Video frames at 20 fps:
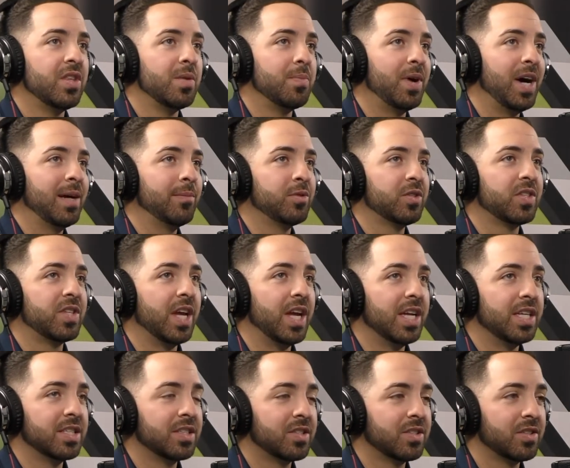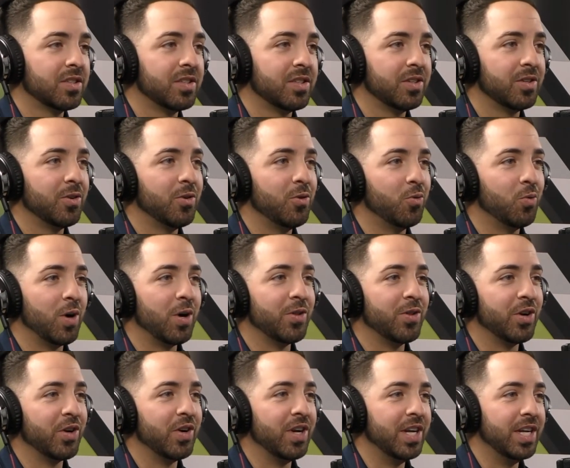Bible says where
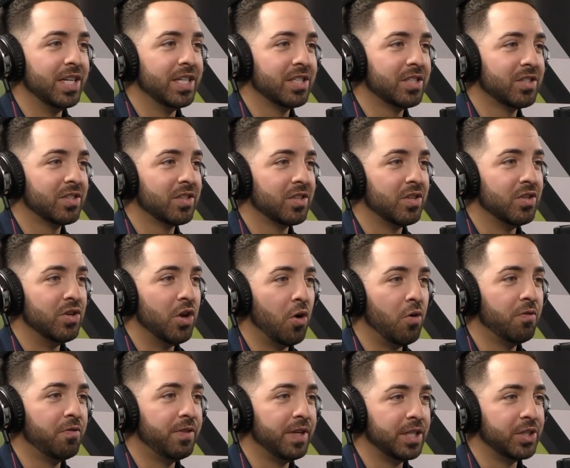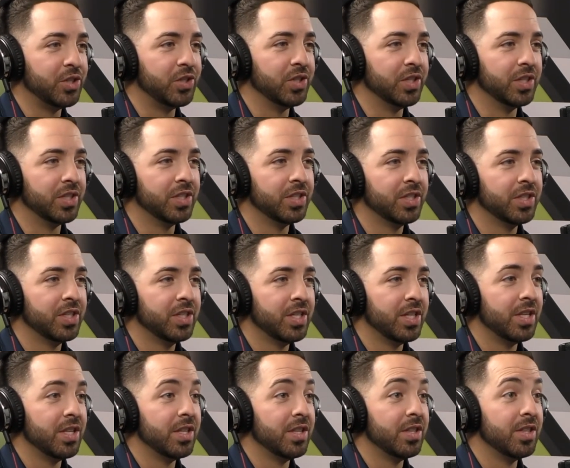there is no vision,
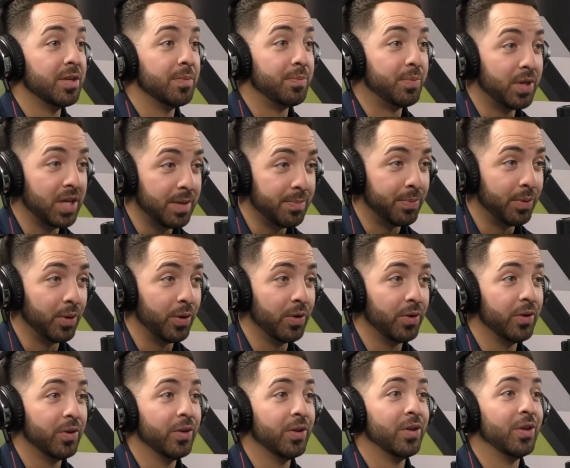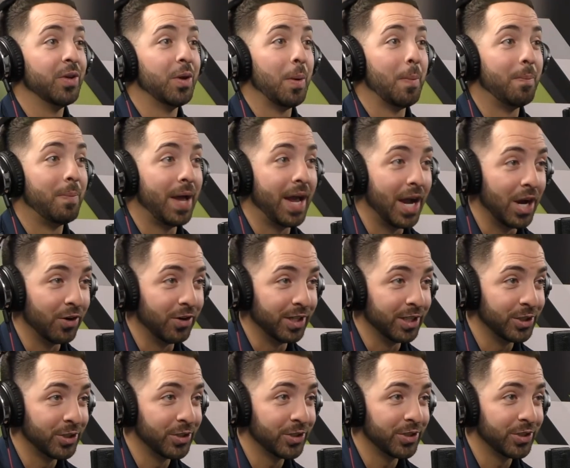the people perish.